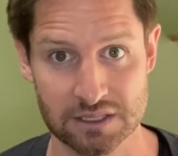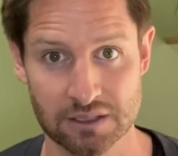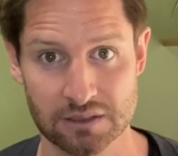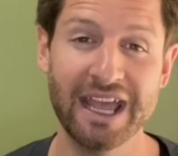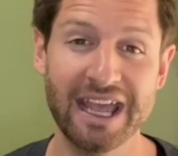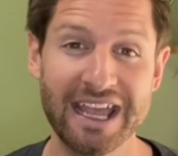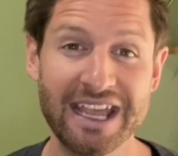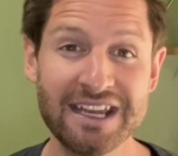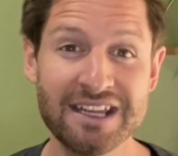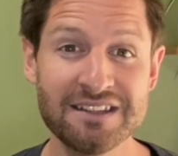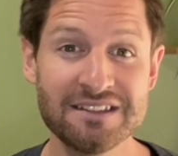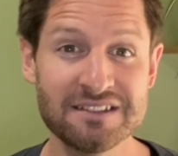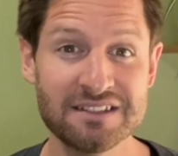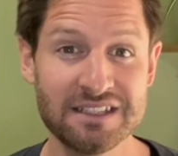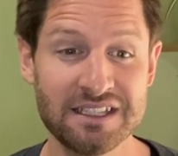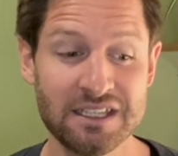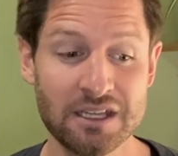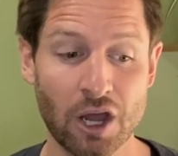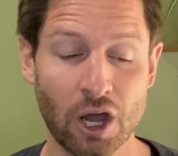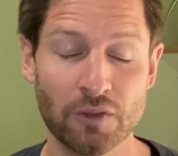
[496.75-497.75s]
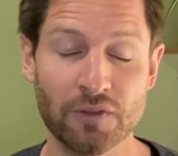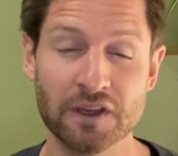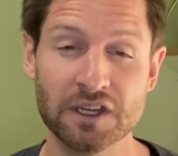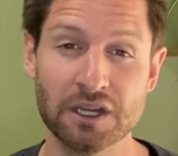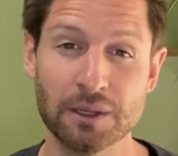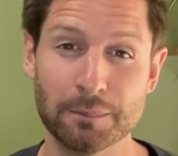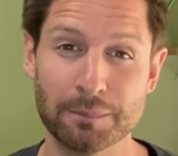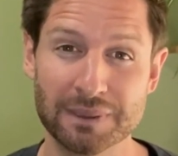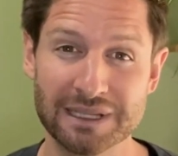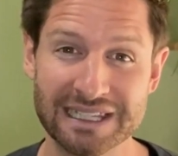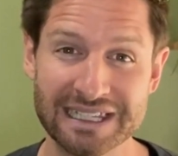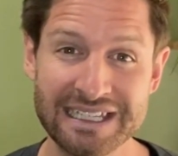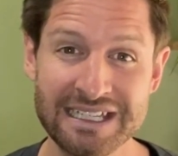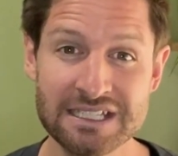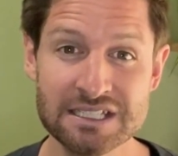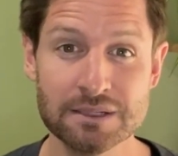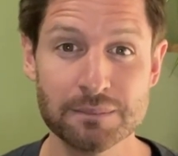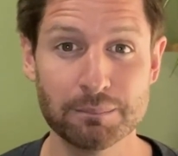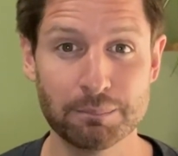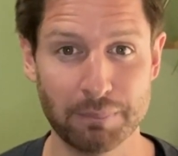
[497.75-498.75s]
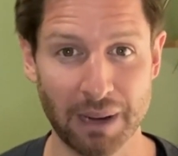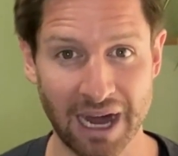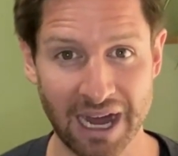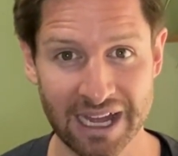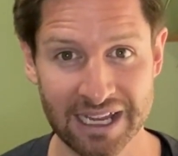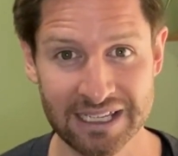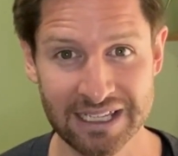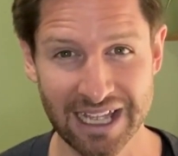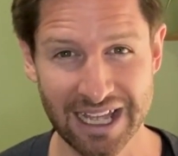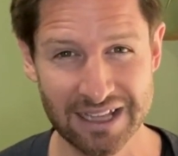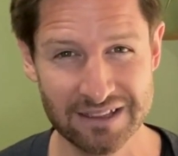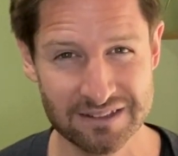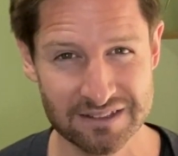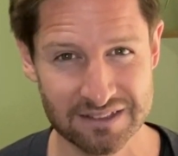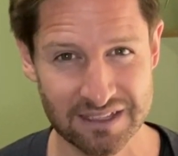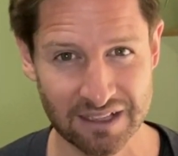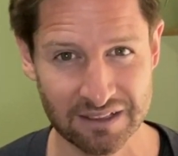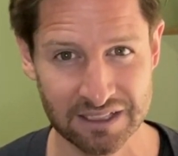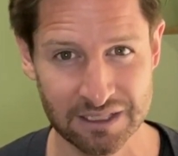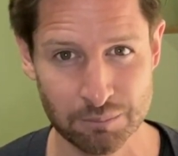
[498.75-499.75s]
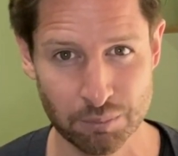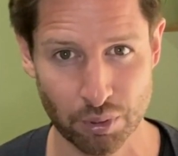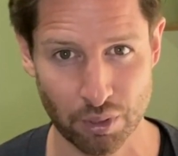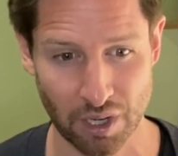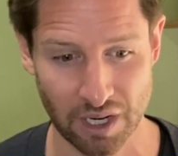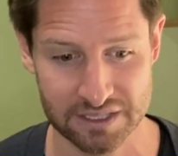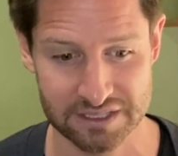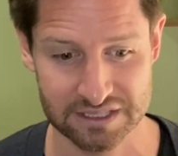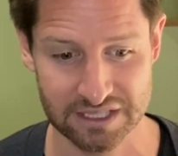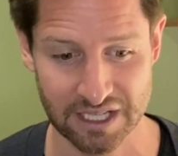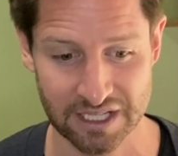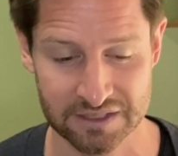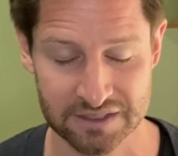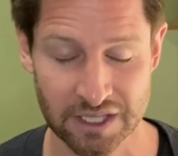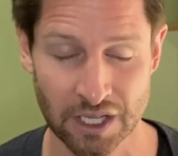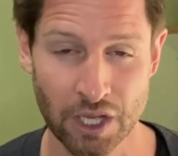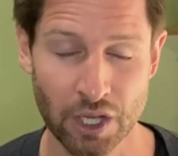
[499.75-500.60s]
A to Z on the complete buying and selling process,